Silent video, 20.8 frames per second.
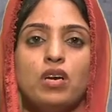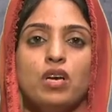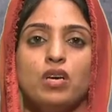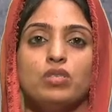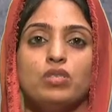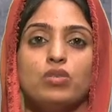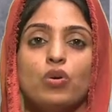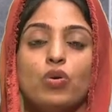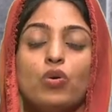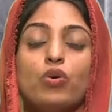
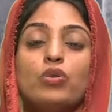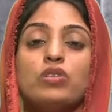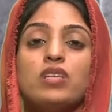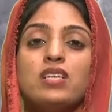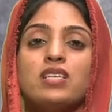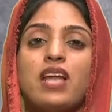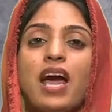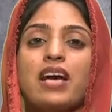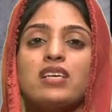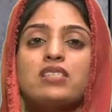So, the
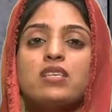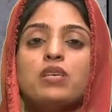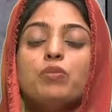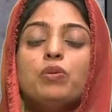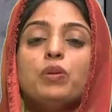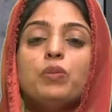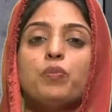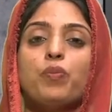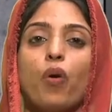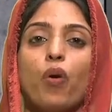
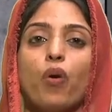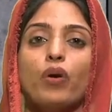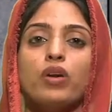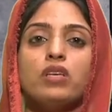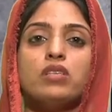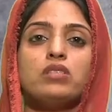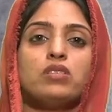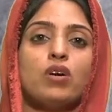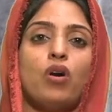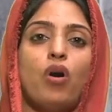taxable
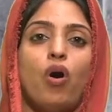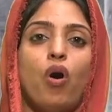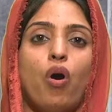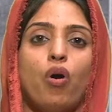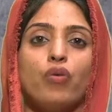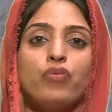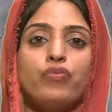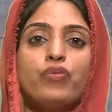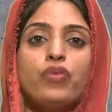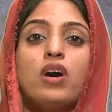point
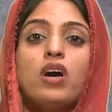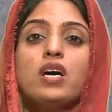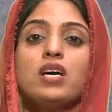of